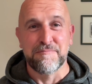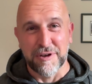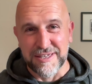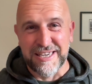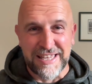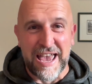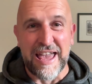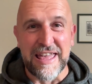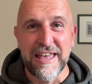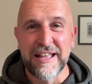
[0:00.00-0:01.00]
but
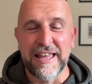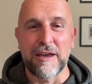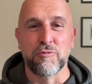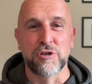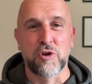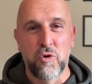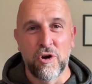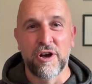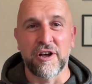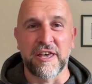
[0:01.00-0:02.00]
today it was
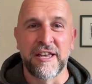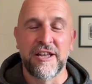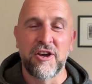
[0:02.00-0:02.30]
Quirk